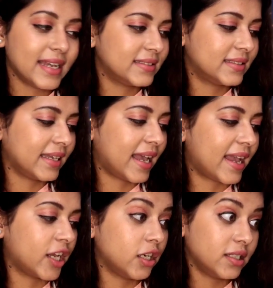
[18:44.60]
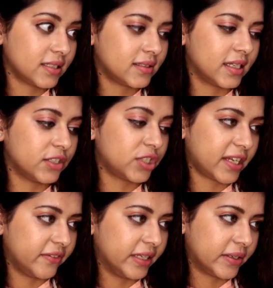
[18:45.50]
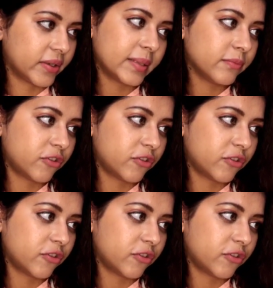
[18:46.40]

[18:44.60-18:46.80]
Next thing I got is a shaving cream